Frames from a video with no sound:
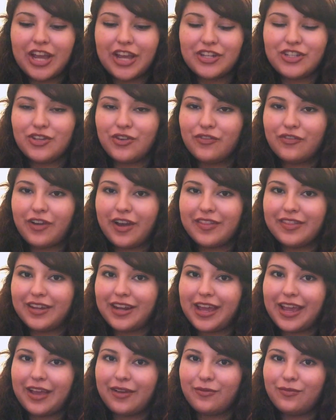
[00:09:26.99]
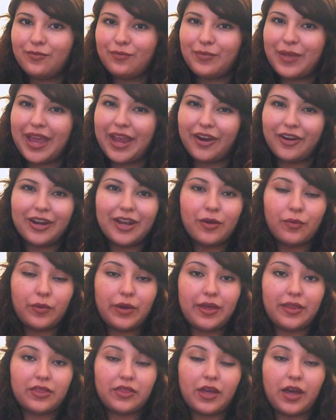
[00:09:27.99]
I do find that I pair it
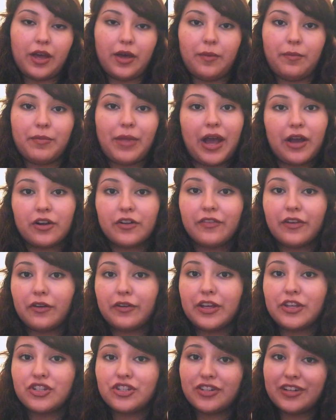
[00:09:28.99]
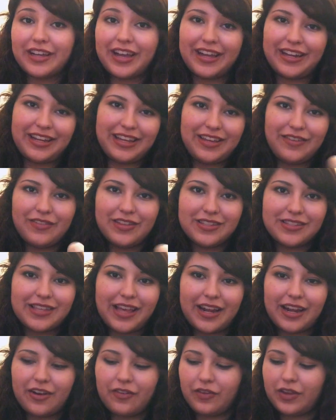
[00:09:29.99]
with powder foundation to kind of even
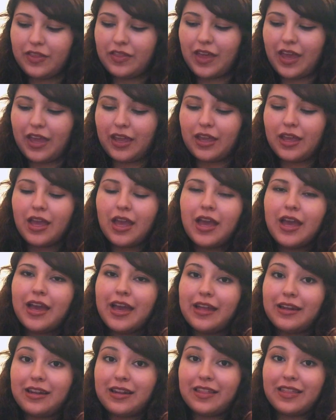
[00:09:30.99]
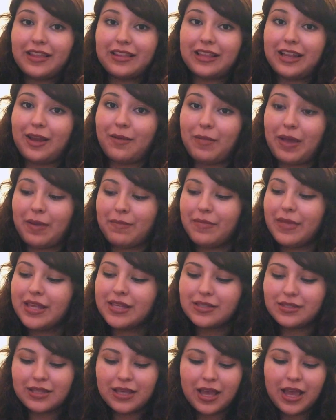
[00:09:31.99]
set everything and anything that I might
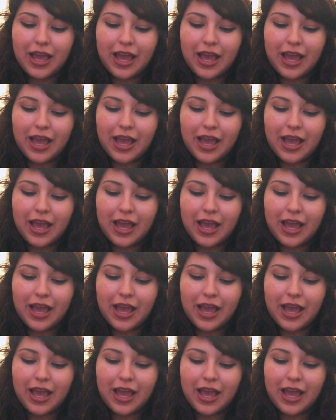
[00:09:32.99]
miss.